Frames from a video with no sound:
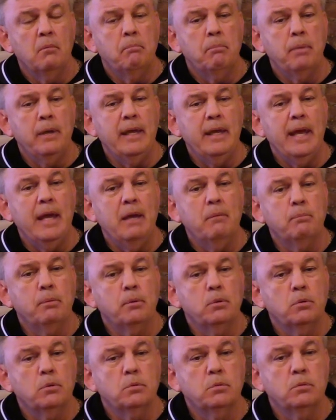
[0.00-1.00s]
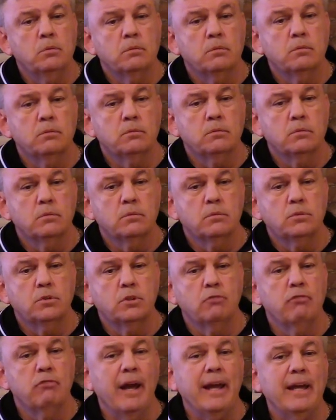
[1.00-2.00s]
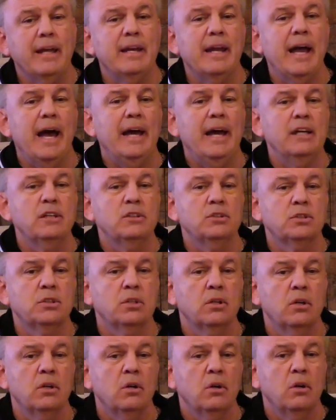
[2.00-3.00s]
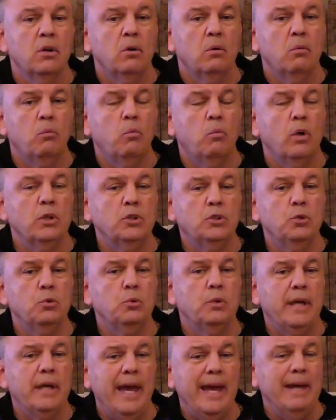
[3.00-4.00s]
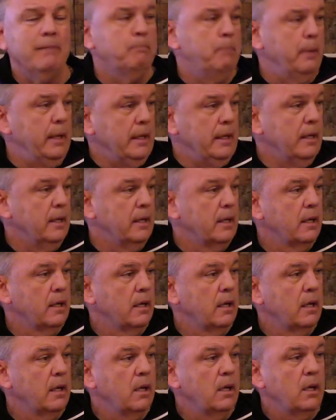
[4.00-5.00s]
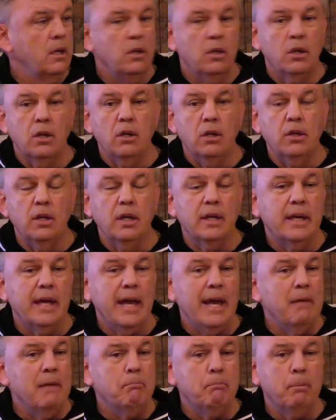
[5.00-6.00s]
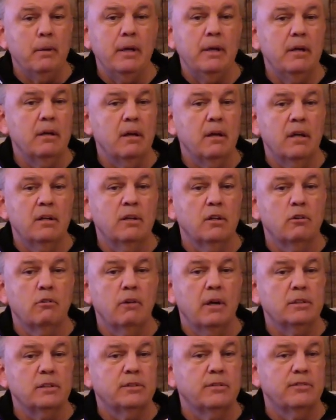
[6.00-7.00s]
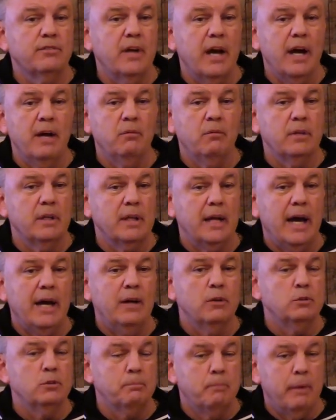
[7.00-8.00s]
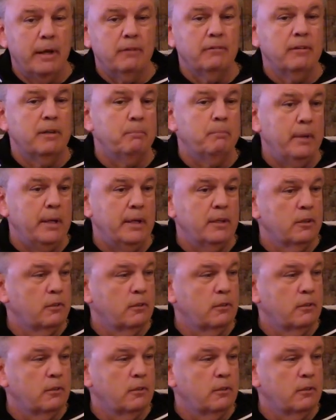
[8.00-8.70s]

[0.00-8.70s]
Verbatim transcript: be able to recognize what you can't be. You can't be an aggressive guy with a guy who's better at being